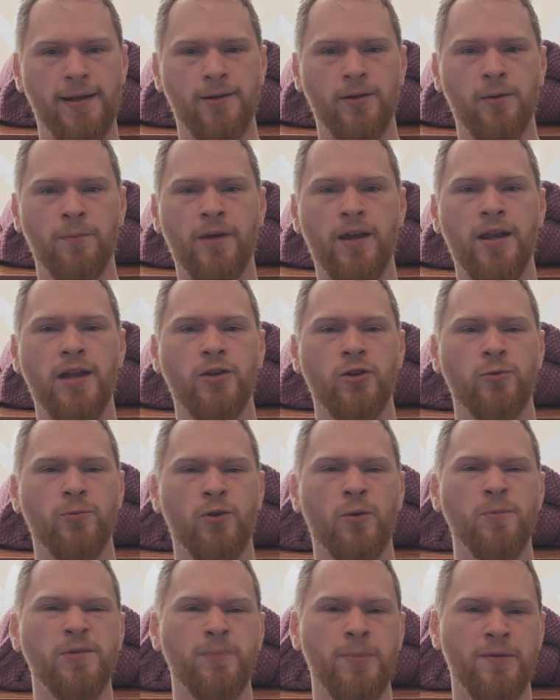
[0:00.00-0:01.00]
a little bit and it
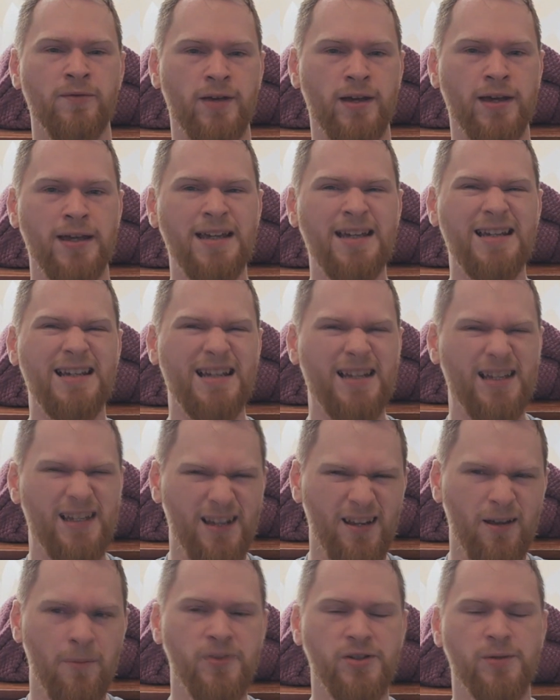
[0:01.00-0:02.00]
becomes a bit of a
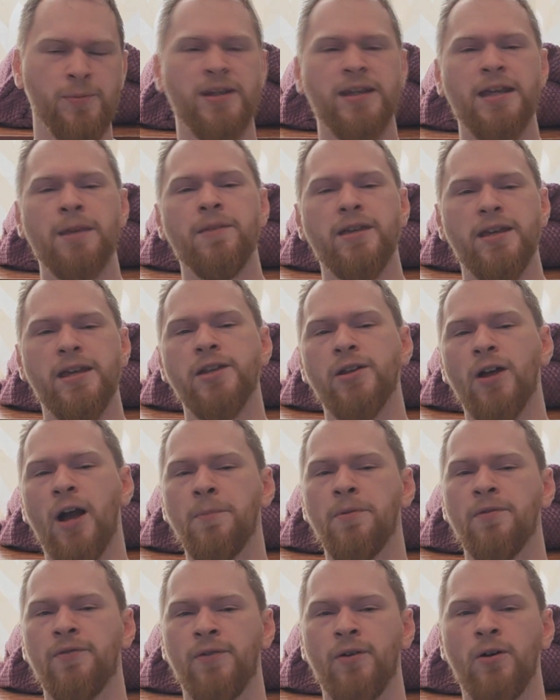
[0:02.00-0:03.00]
almost of a gimmicky
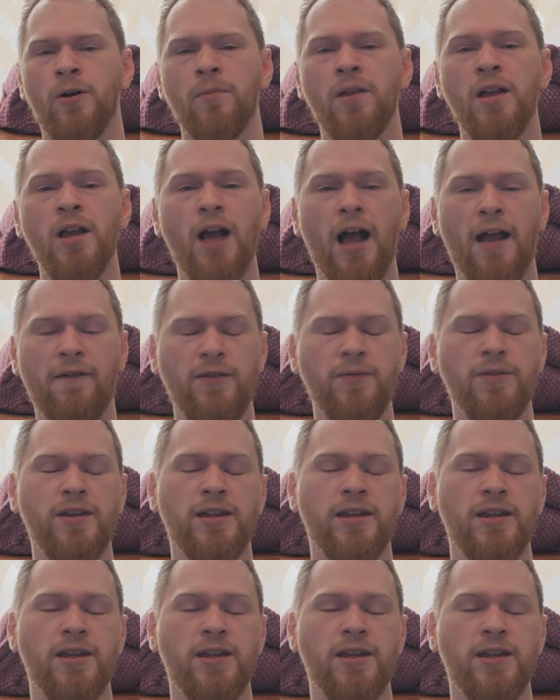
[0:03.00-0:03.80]
type of film. I think the